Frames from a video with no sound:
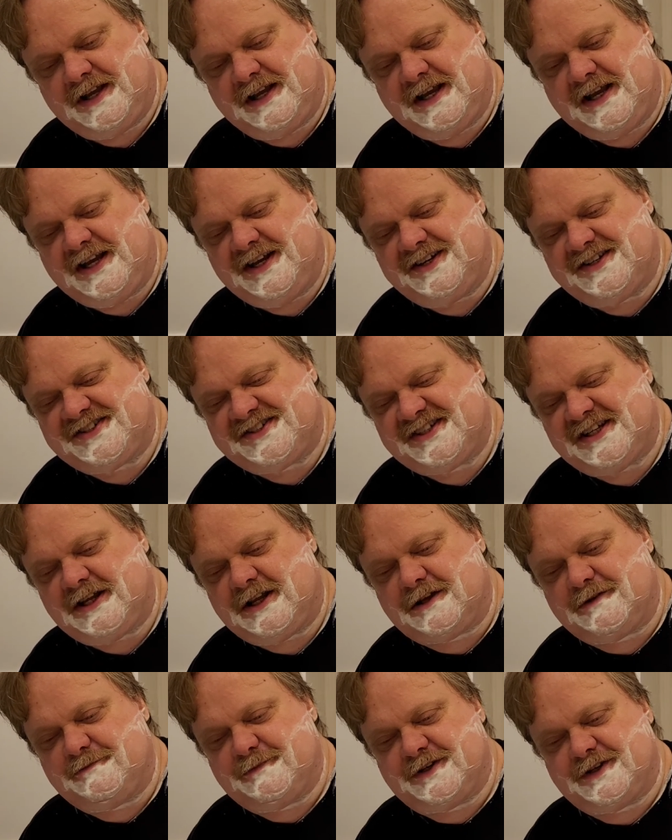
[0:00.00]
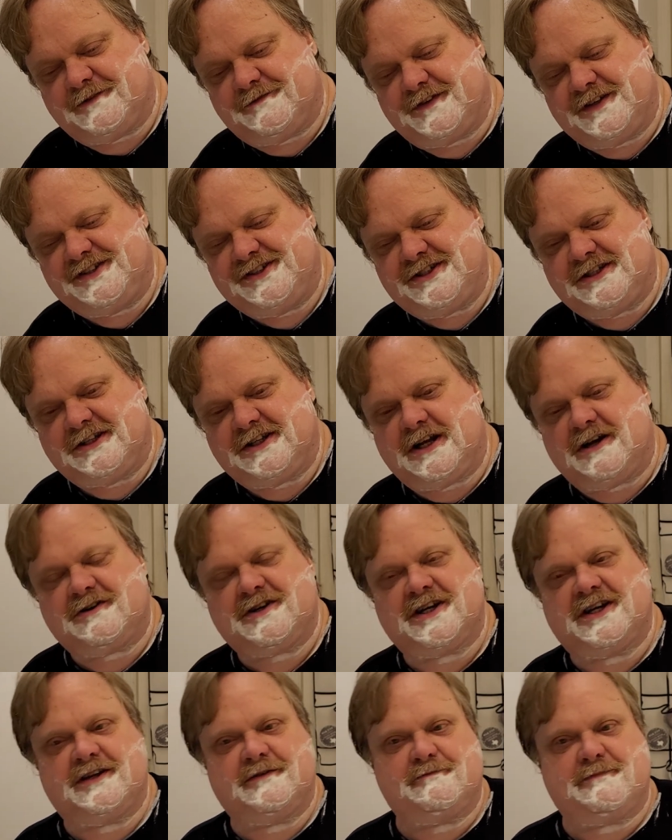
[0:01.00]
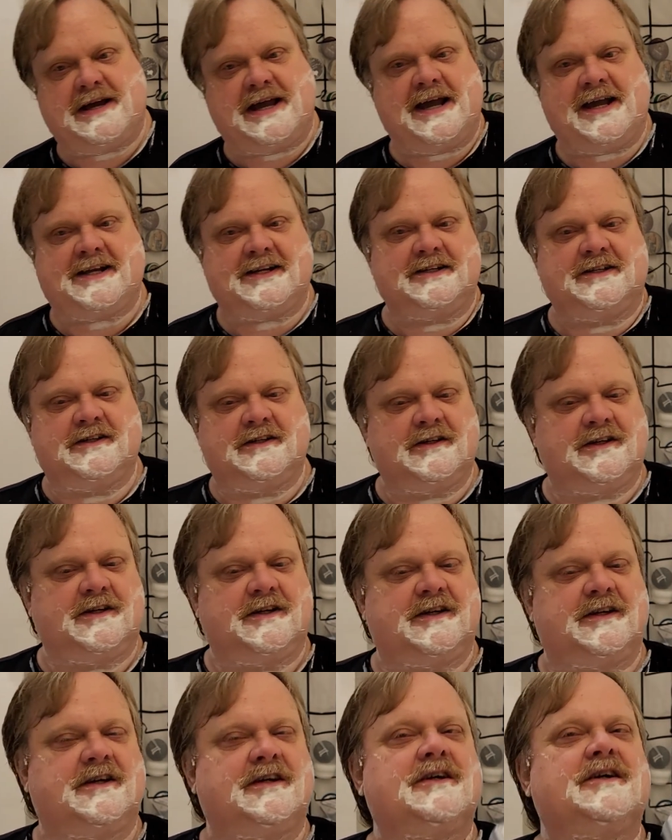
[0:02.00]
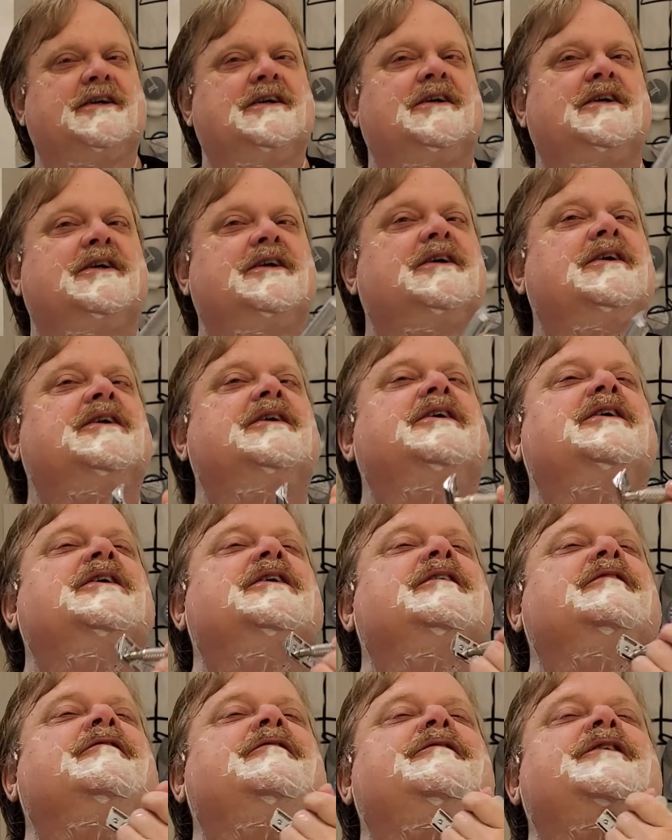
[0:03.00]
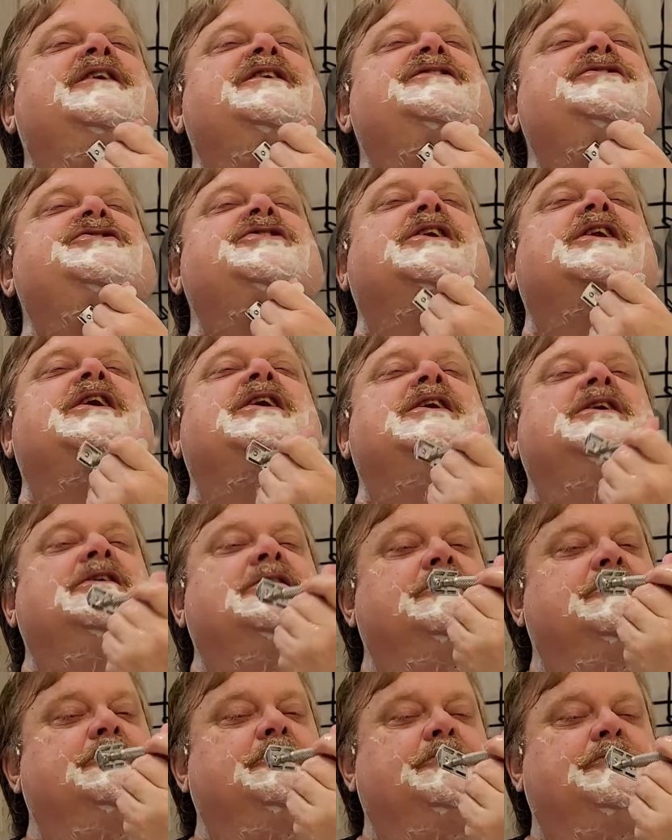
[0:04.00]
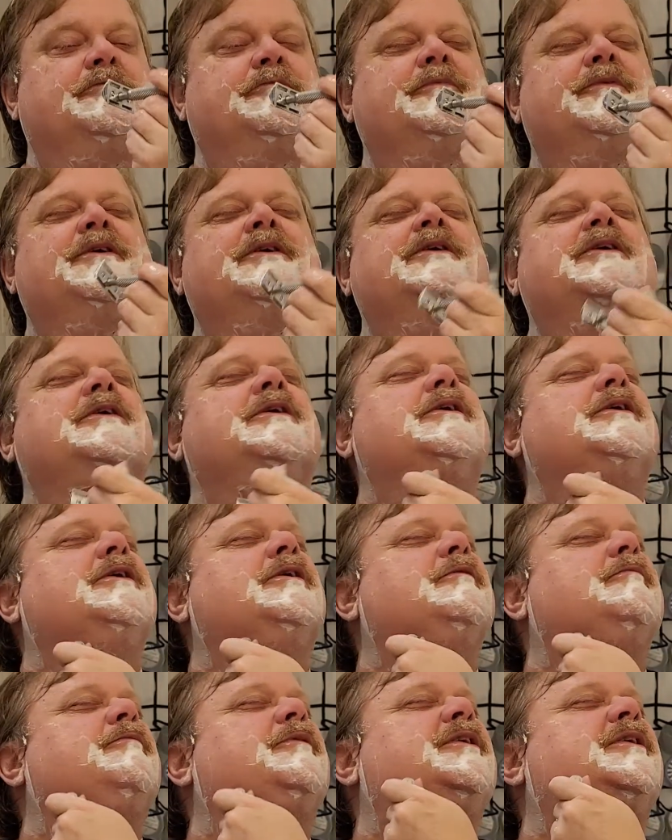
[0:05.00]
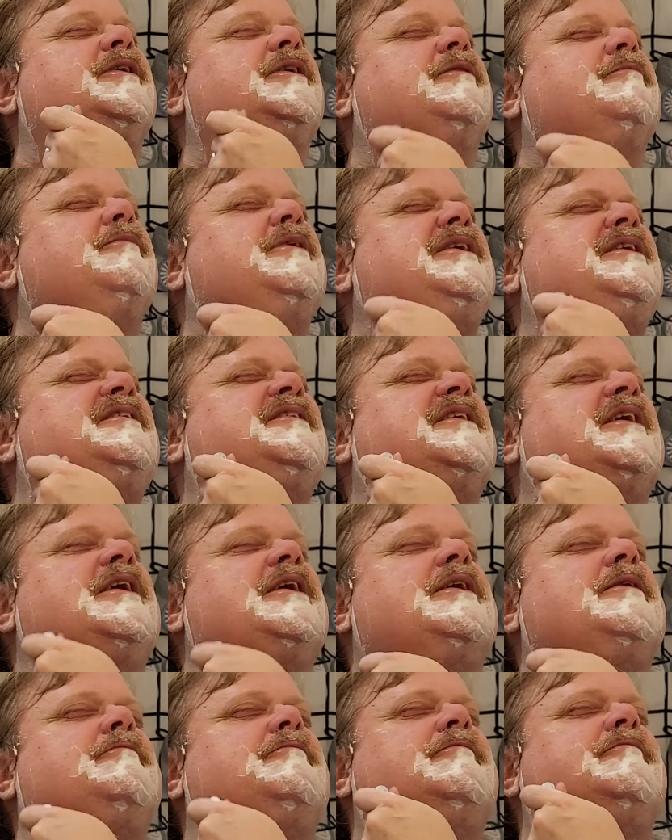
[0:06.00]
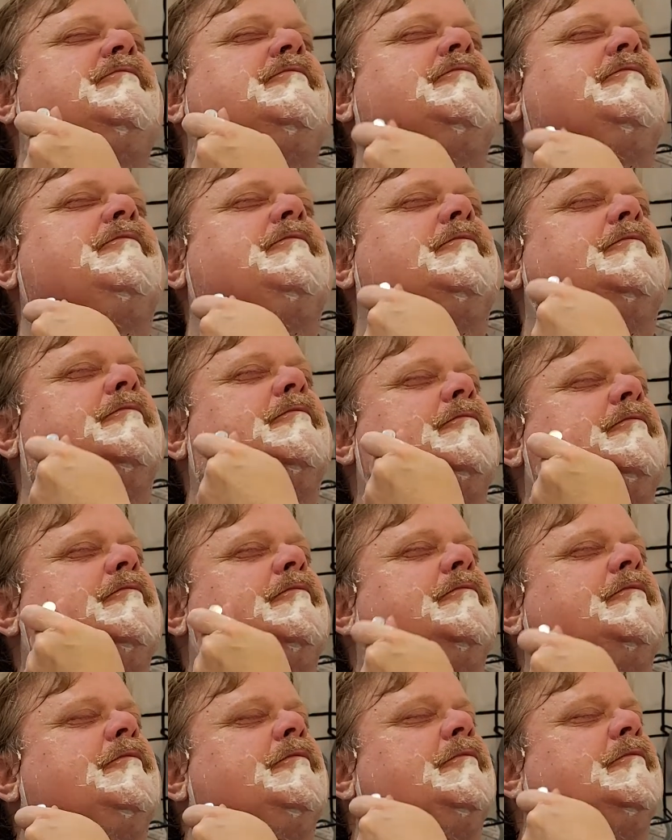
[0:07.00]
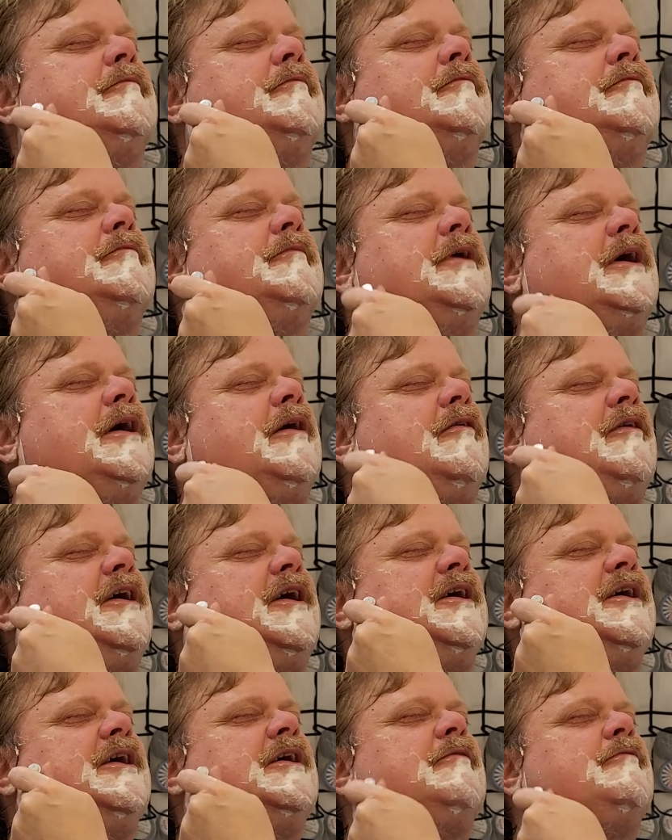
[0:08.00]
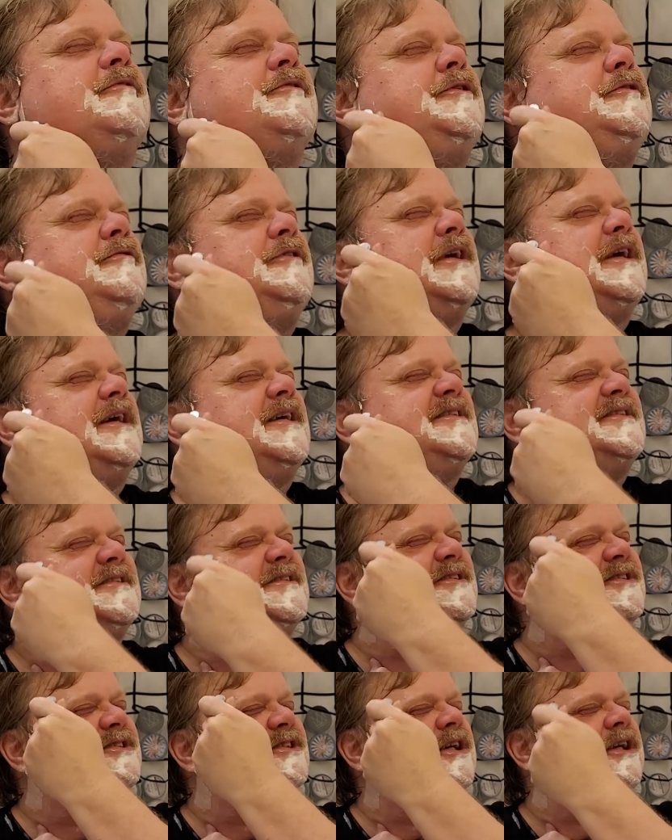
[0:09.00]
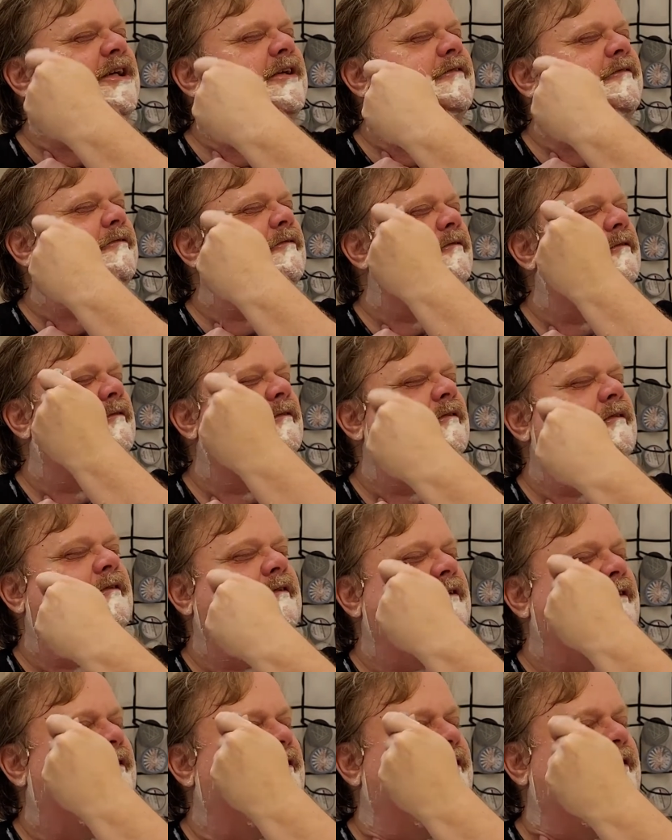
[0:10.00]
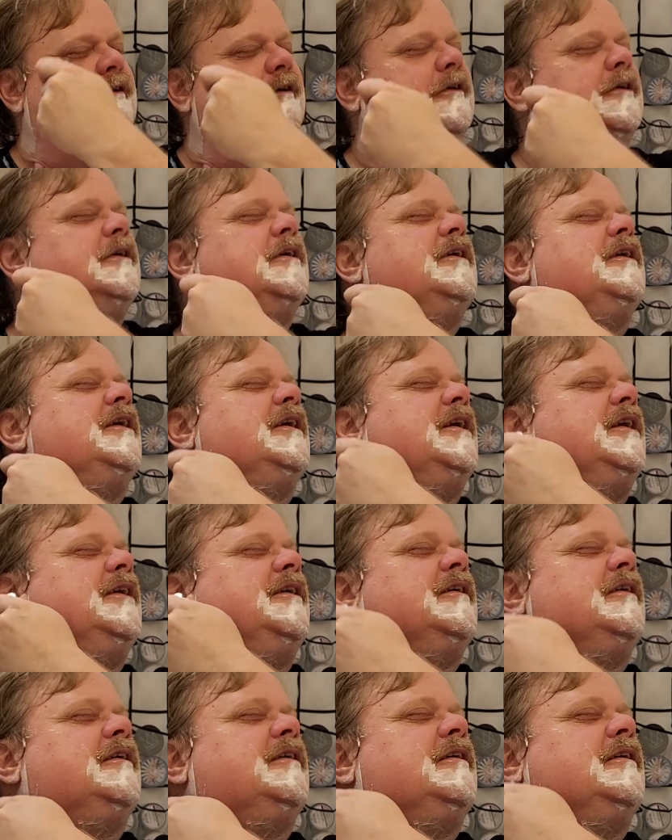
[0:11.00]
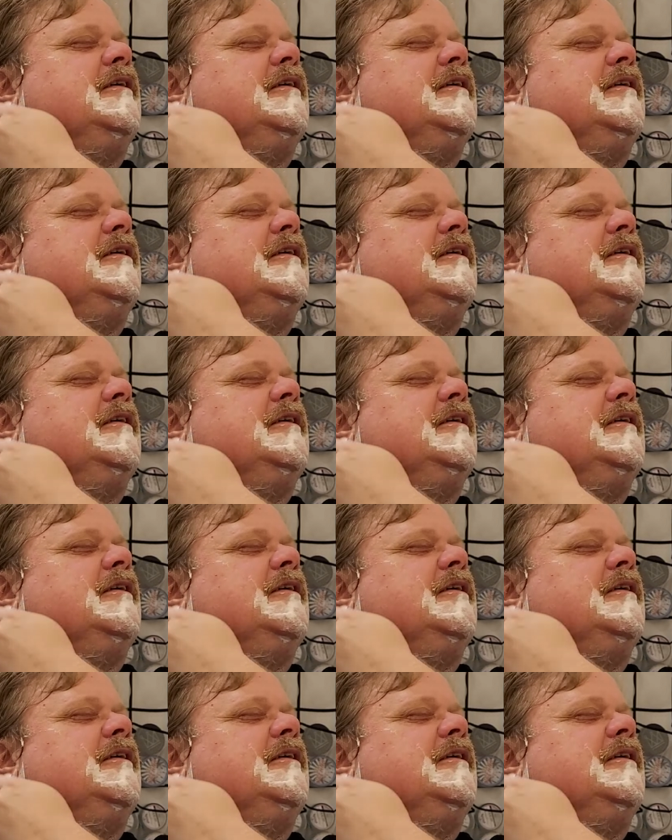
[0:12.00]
I had to sell it, but eventually I'll get it back. Eventually. But in the meantime, I'll hang out with you guys and shave. And